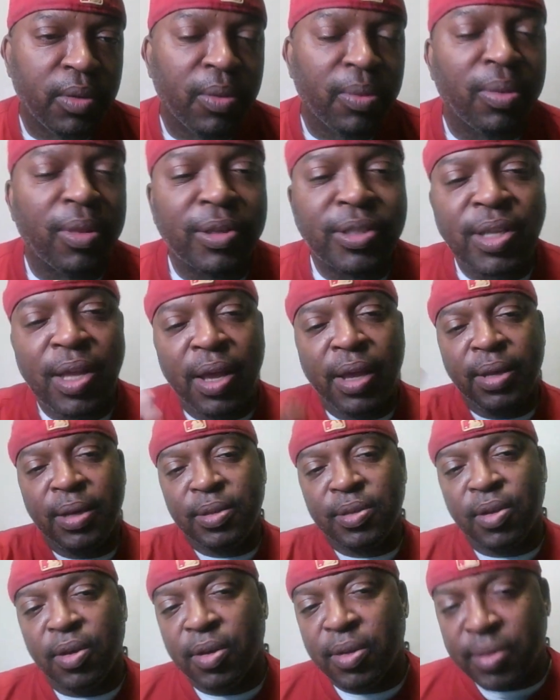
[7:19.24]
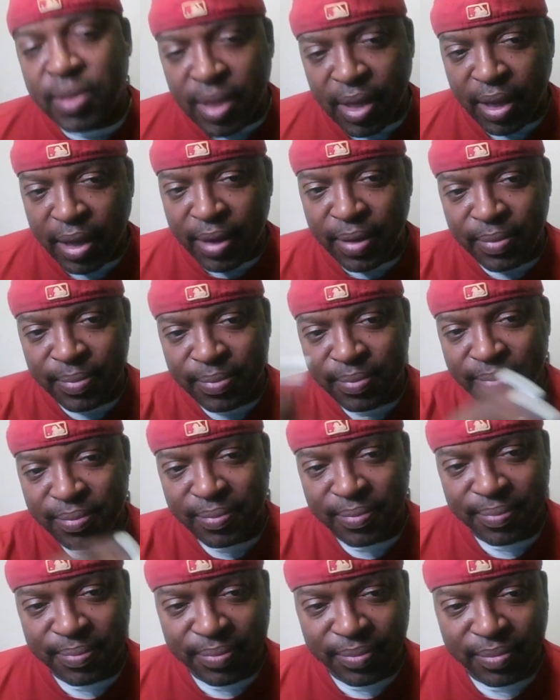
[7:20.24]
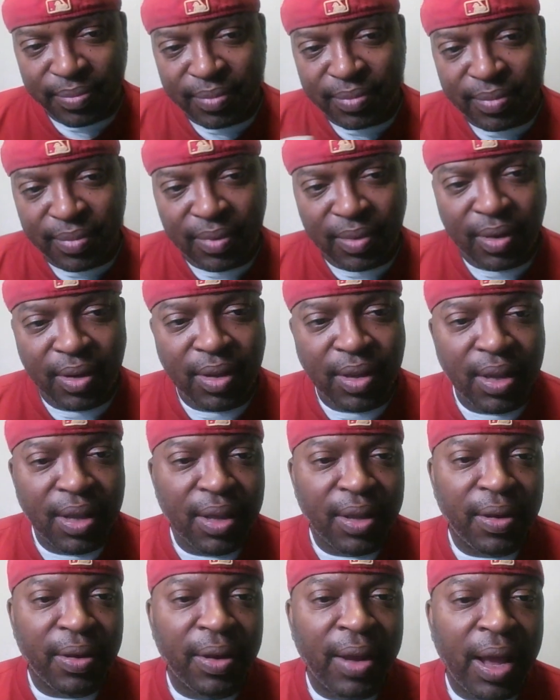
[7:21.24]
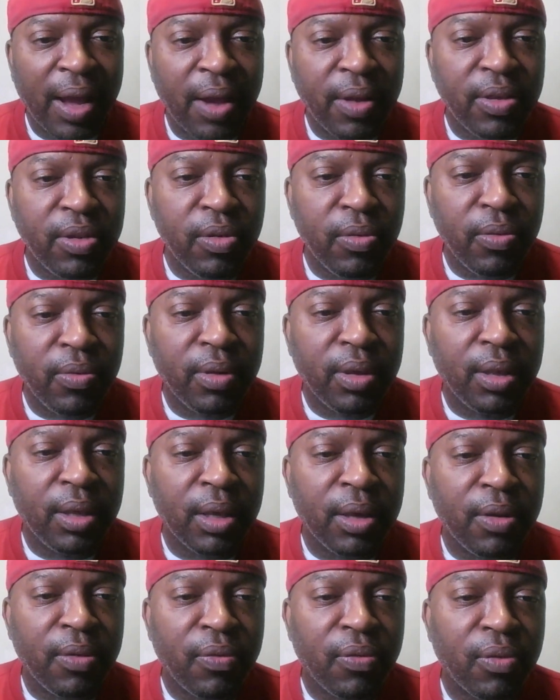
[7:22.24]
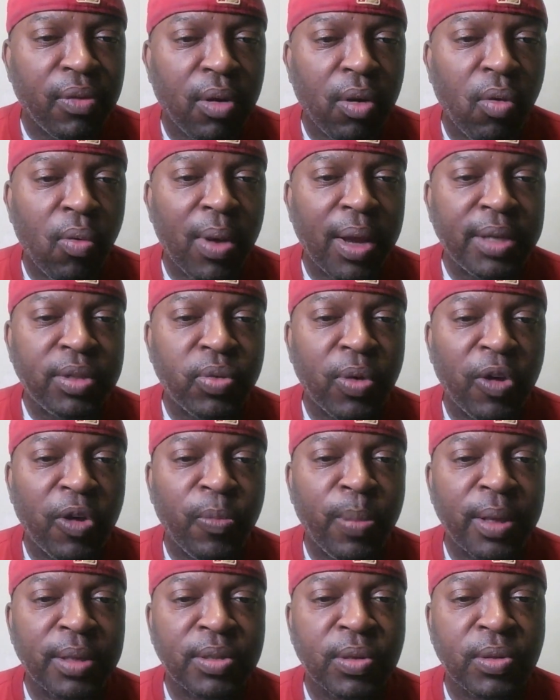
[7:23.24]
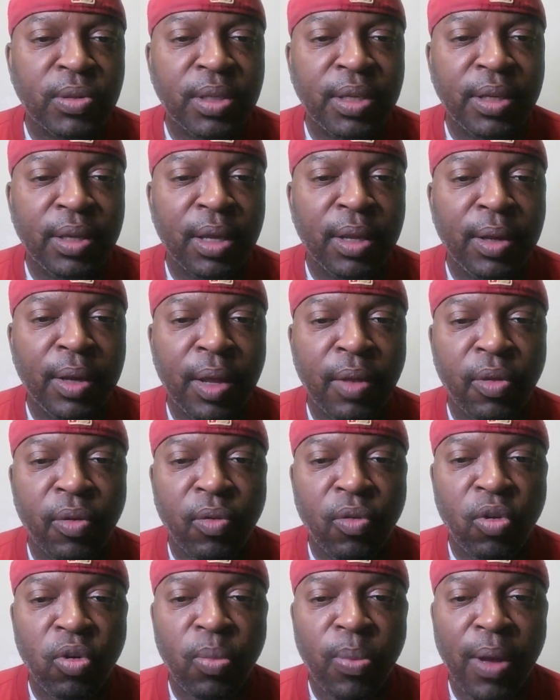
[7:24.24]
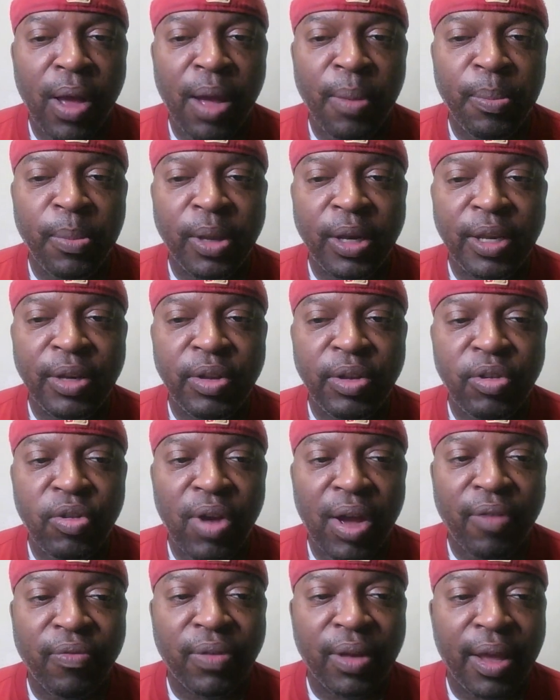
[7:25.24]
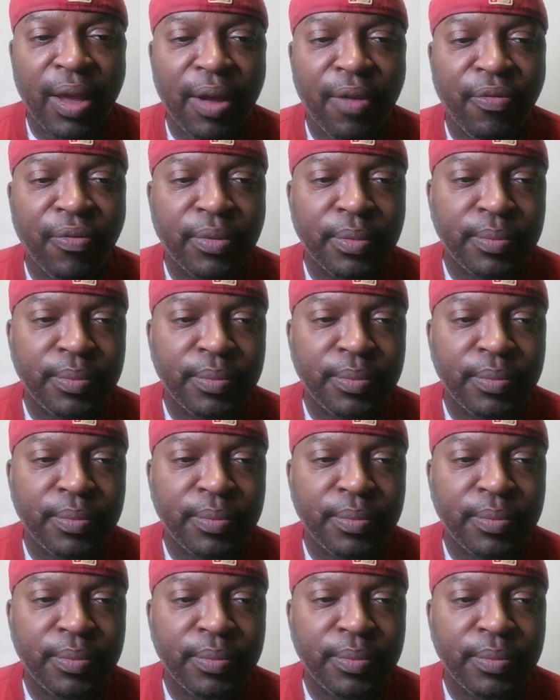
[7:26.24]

the sign is going to say, now you give away 12 pencils to another group. How many do you have left?